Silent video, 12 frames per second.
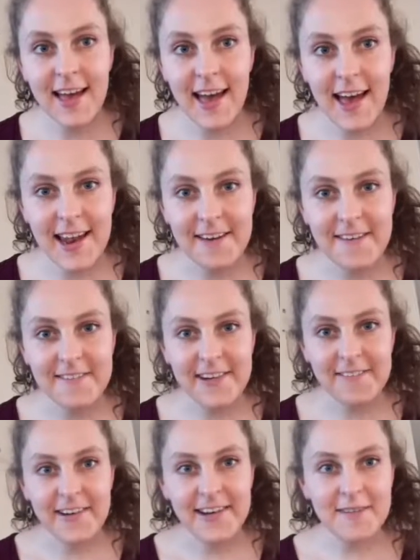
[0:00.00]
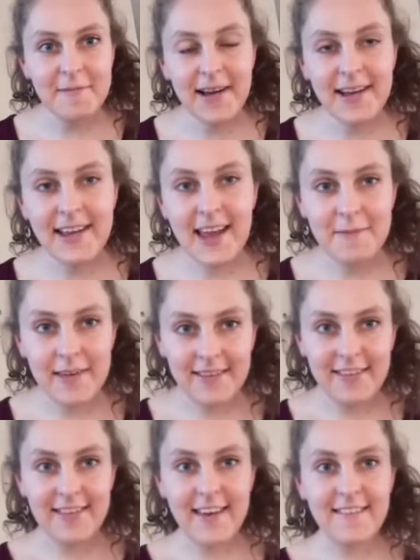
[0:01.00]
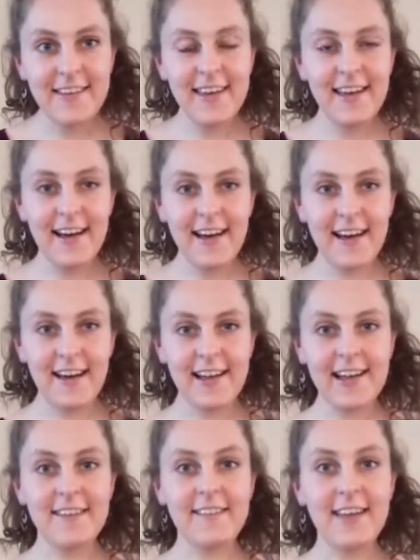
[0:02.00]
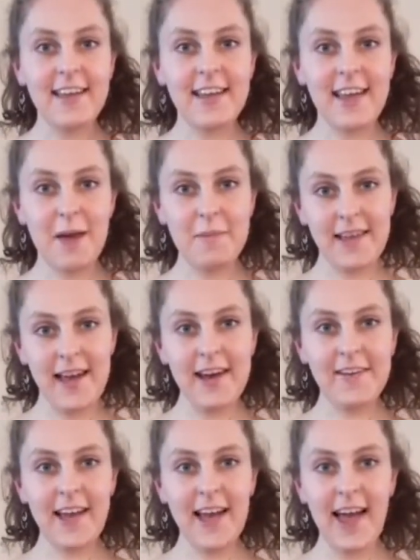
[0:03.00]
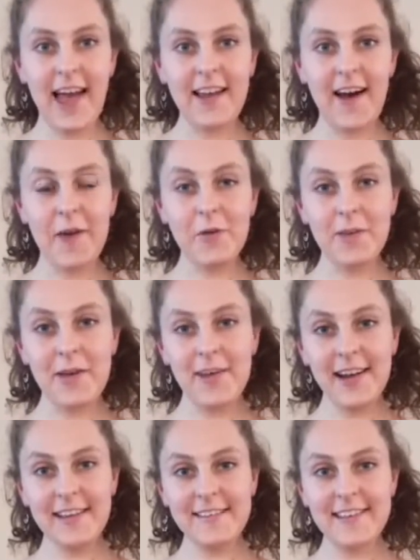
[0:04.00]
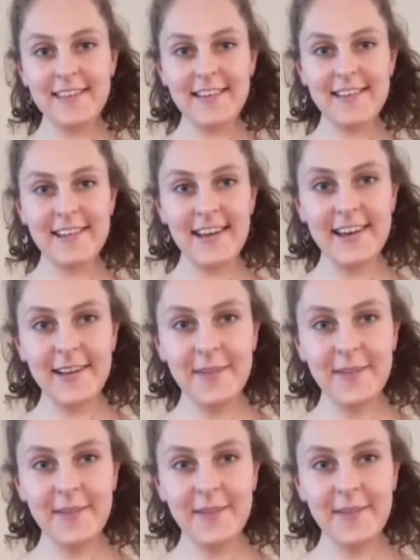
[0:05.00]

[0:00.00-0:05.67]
Hello everyone, my name is Chevy. I live in Cape Town and I will be your English teacher today.